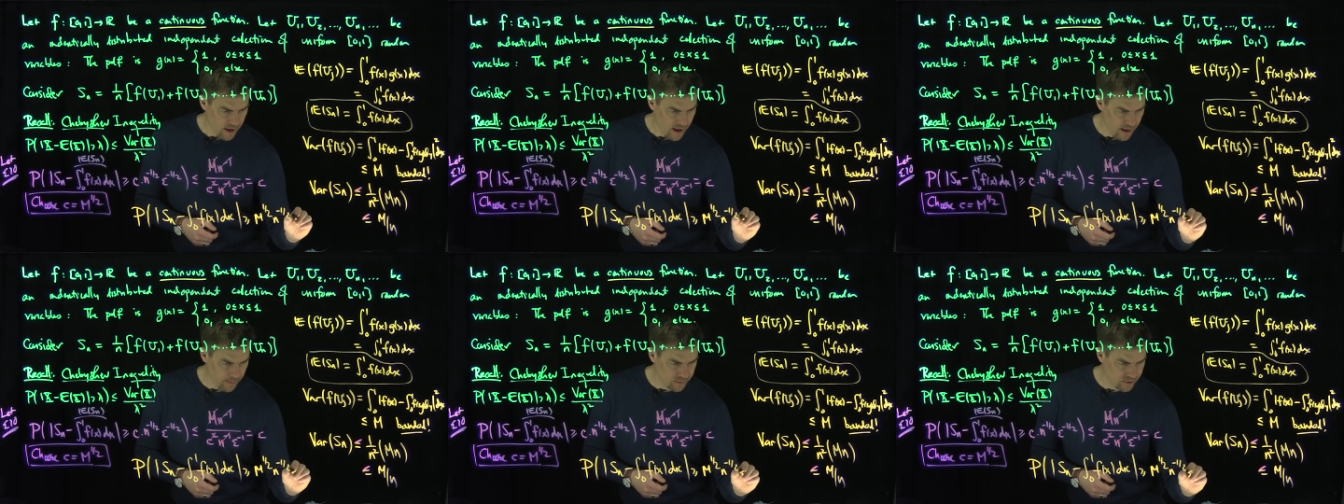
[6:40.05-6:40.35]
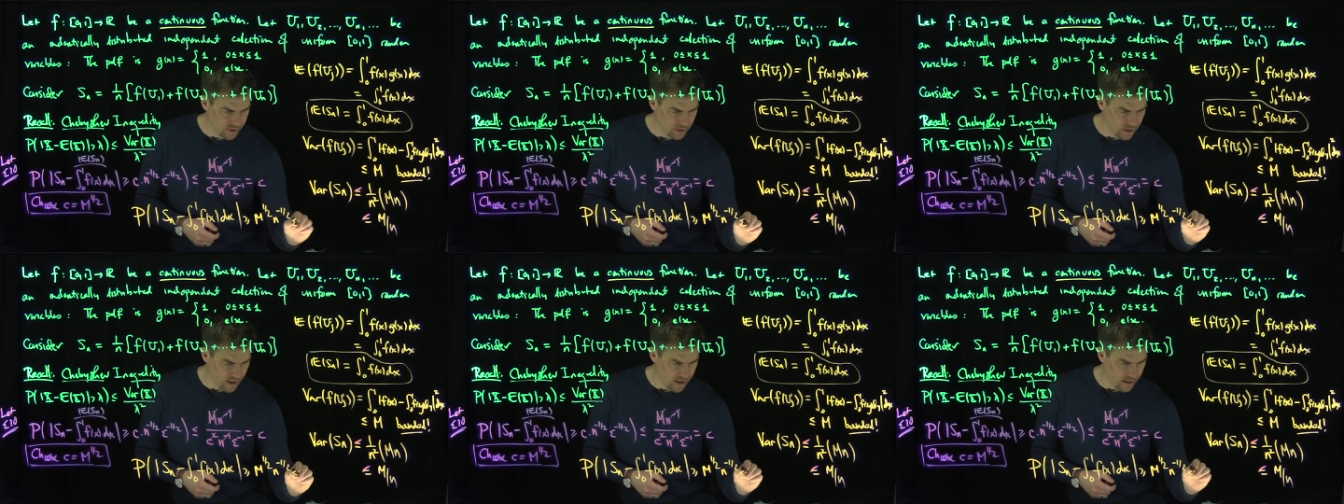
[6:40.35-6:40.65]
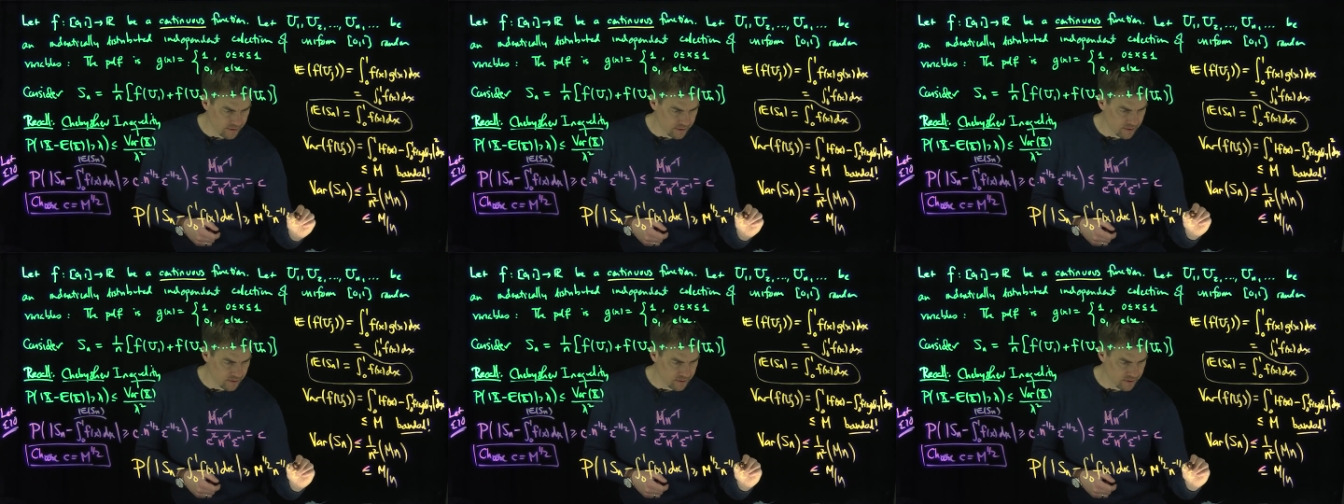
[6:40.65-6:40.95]

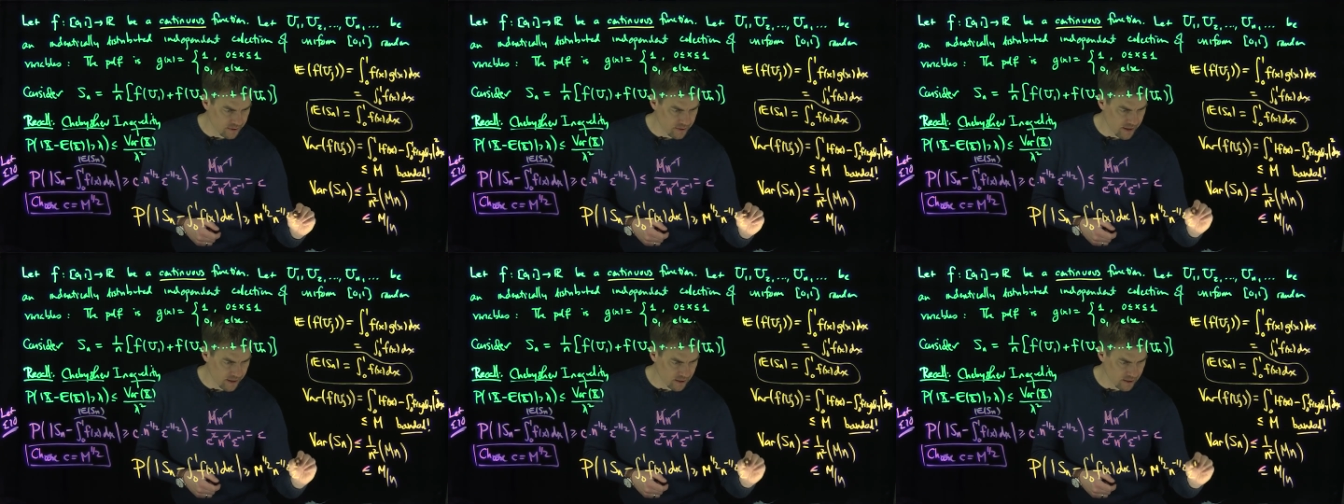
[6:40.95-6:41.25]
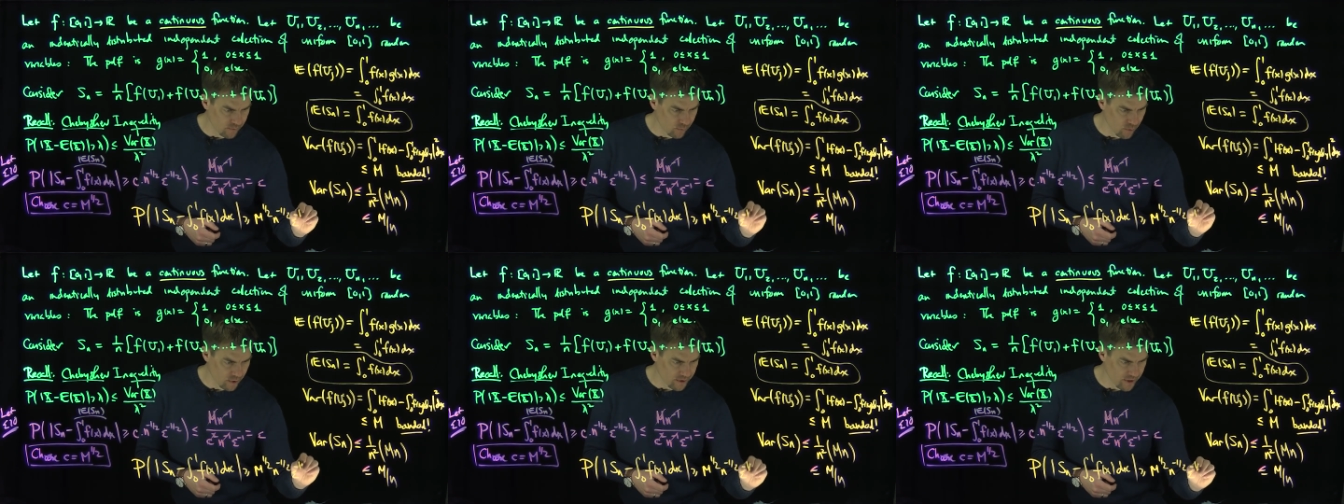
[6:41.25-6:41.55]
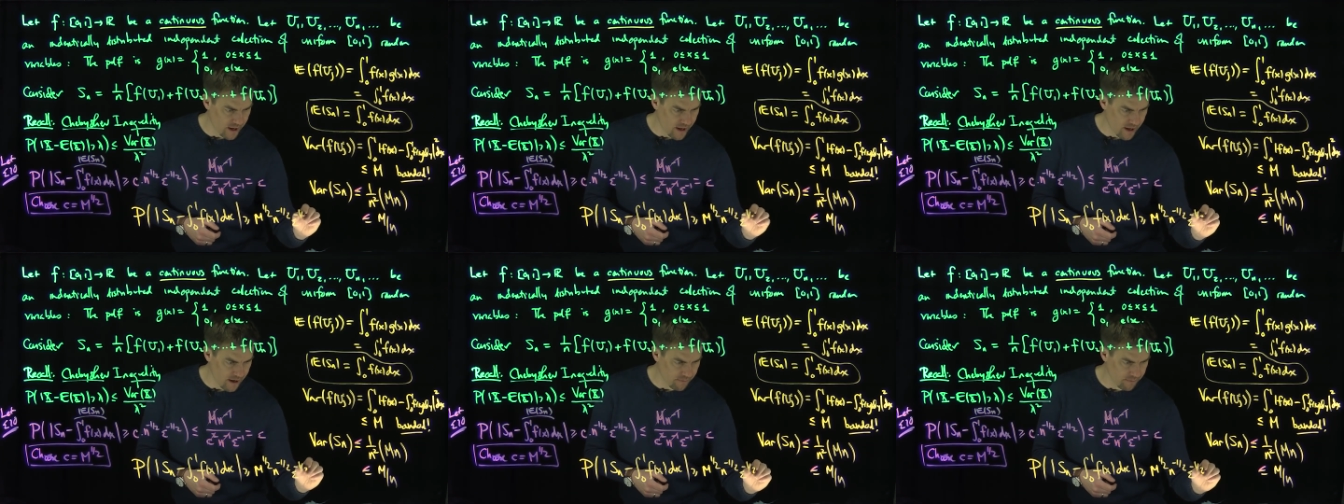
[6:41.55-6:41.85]
epsilon to the negative
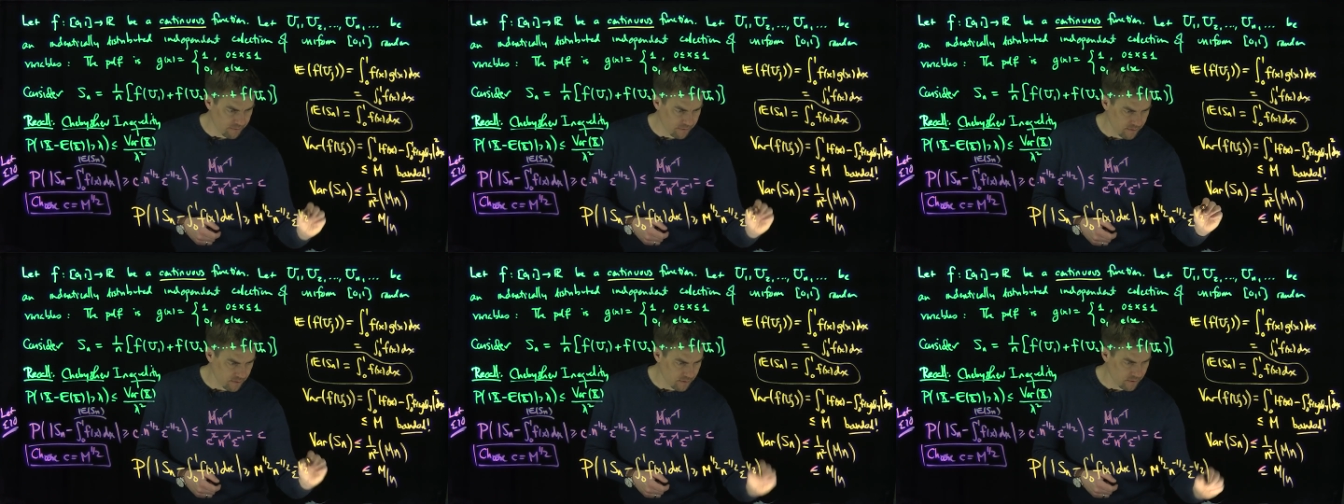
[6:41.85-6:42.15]
1/2,